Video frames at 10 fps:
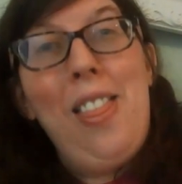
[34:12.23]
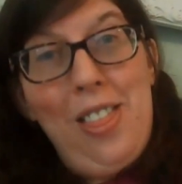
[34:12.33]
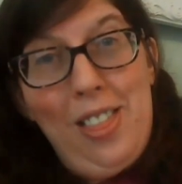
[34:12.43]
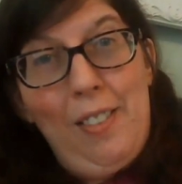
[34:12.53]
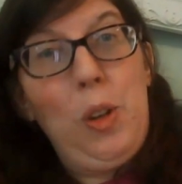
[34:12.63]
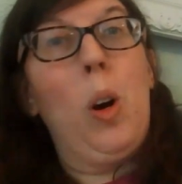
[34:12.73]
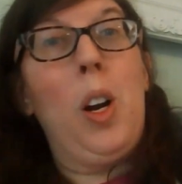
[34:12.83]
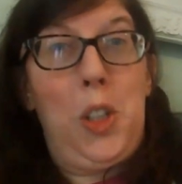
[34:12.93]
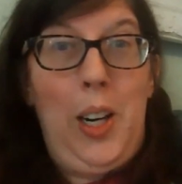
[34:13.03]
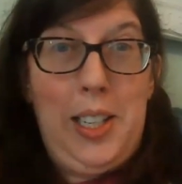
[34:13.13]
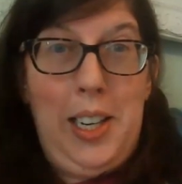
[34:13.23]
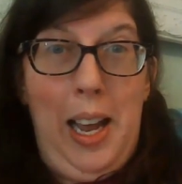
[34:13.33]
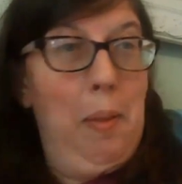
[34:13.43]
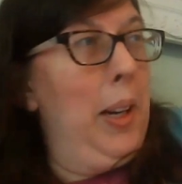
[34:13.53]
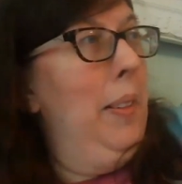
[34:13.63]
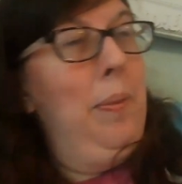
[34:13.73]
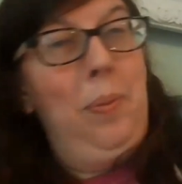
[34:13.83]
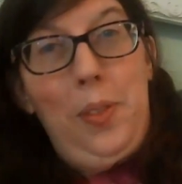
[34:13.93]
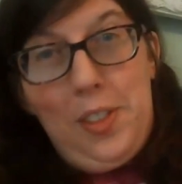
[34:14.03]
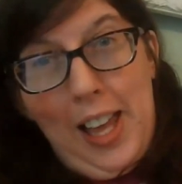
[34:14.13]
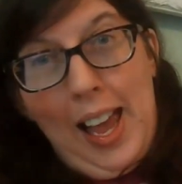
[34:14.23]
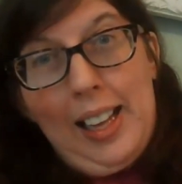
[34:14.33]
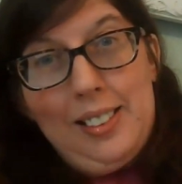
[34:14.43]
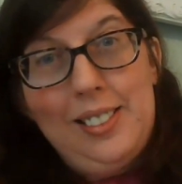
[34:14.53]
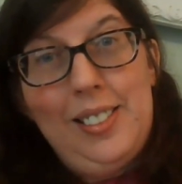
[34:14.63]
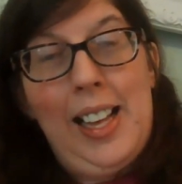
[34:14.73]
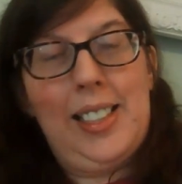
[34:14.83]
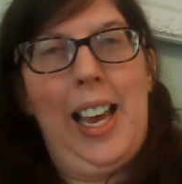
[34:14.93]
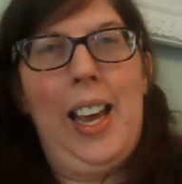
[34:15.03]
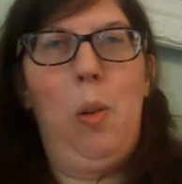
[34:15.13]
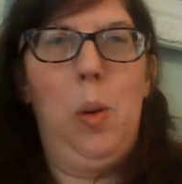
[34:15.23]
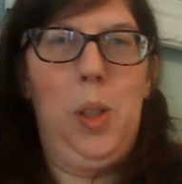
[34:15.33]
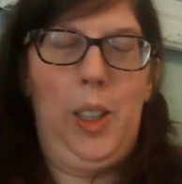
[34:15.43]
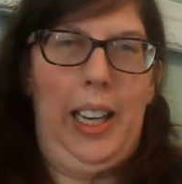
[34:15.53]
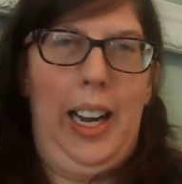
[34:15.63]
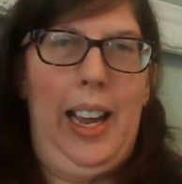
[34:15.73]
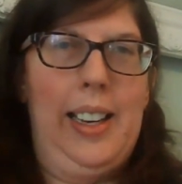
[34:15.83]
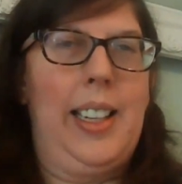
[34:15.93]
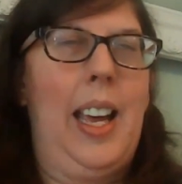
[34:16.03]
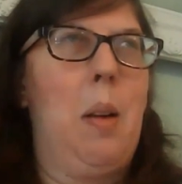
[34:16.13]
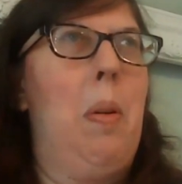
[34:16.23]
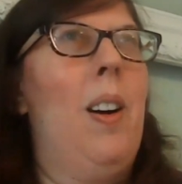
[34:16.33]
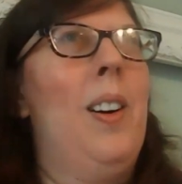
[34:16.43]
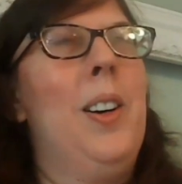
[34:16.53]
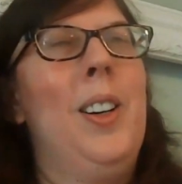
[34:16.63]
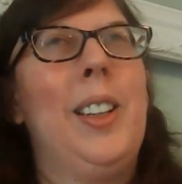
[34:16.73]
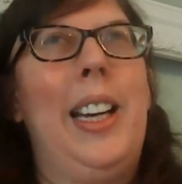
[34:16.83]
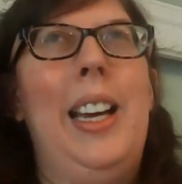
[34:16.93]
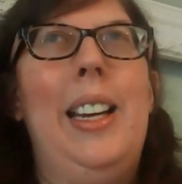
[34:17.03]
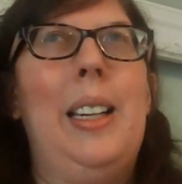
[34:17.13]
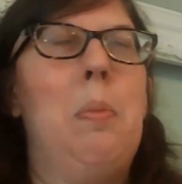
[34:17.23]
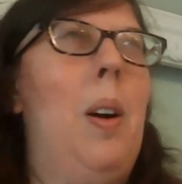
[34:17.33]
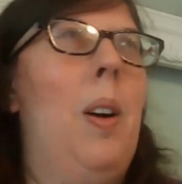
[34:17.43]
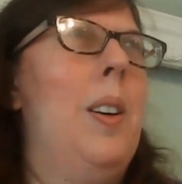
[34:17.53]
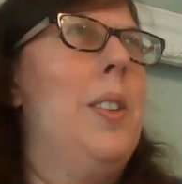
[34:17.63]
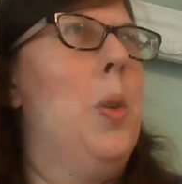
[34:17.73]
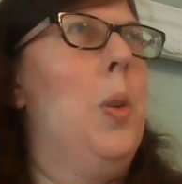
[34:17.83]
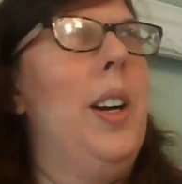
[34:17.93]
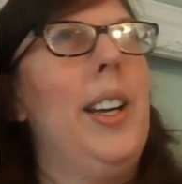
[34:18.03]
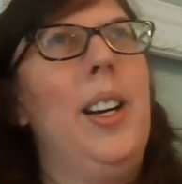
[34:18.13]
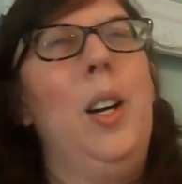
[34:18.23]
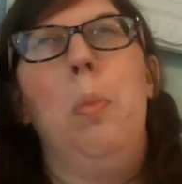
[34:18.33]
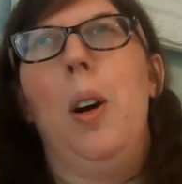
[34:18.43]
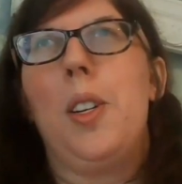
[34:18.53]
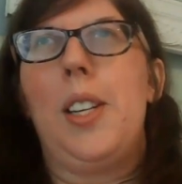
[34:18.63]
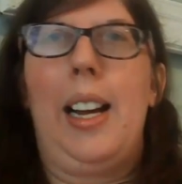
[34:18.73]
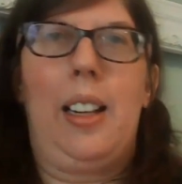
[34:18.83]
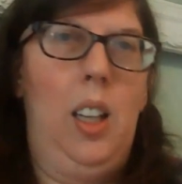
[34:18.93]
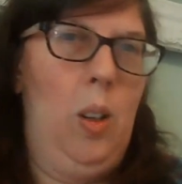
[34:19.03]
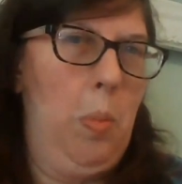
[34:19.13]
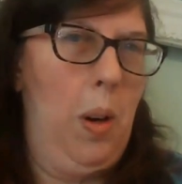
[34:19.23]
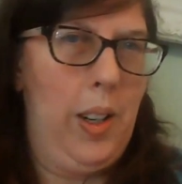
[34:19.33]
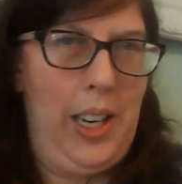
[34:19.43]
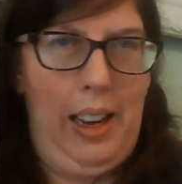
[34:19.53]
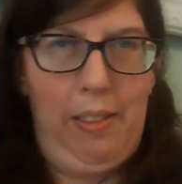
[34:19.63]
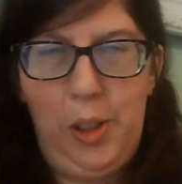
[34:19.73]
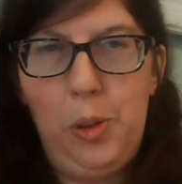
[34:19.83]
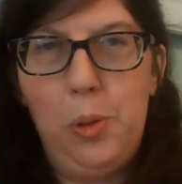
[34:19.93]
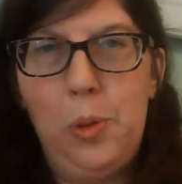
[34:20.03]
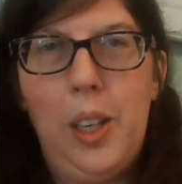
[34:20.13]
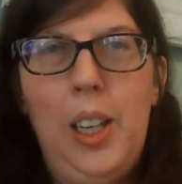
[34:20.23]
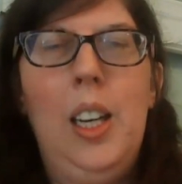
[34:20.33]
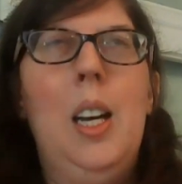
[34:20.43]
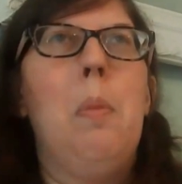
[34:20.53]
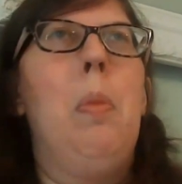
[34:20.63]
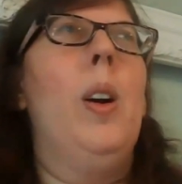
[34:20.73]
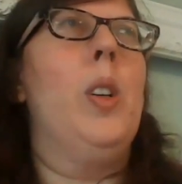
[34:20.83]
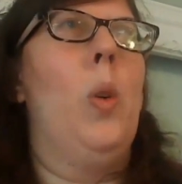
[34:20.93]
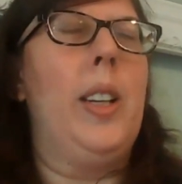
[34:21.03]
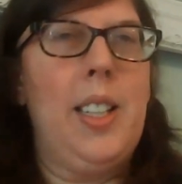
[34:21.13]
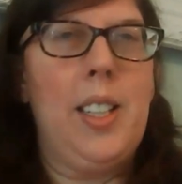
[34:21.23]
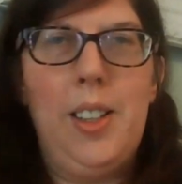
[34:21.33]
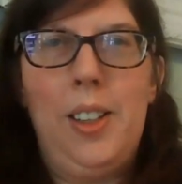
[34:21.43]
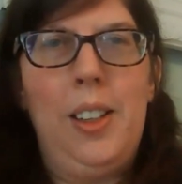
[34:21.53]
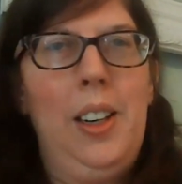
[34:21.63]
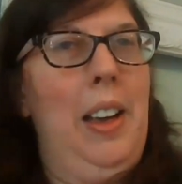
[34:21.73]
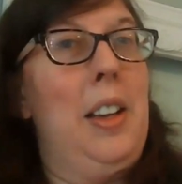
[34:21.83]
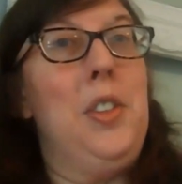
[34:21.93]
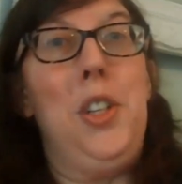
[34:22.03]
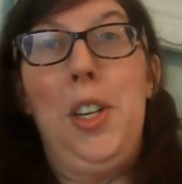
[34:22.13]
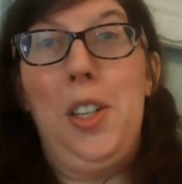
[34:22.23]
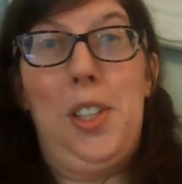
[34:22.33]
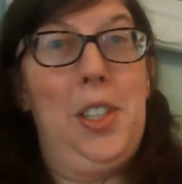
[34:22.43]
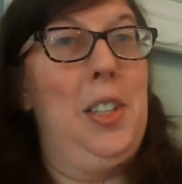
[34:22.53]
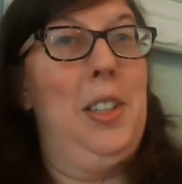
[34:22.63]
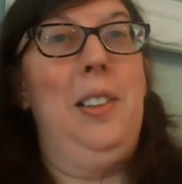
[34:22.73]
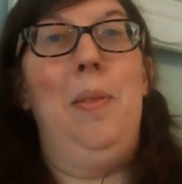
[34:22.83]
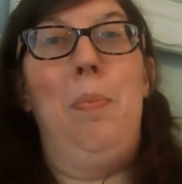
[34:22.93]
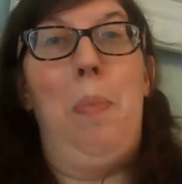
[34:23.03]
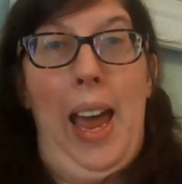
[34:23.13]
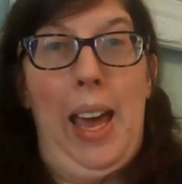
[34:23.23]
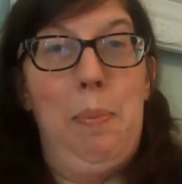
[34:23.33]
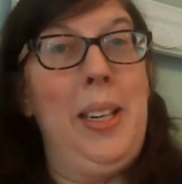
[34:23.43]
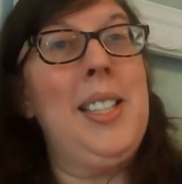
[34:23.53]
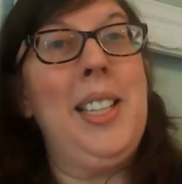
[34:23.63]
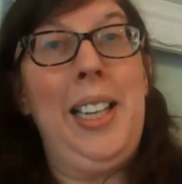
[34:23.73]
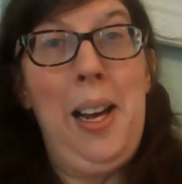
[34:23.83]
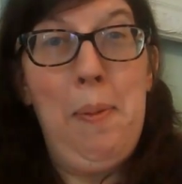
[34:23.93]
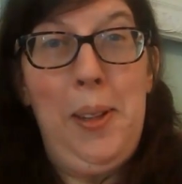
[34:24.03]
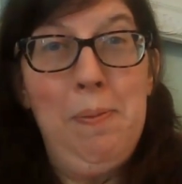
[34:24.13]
If you watch Grey's Anatomy, that that's kind of what we're looking at. It's kind of part hurricane, part tornado, part cyclone, part typhoon, part nor'easter, just bad. But it's a coming.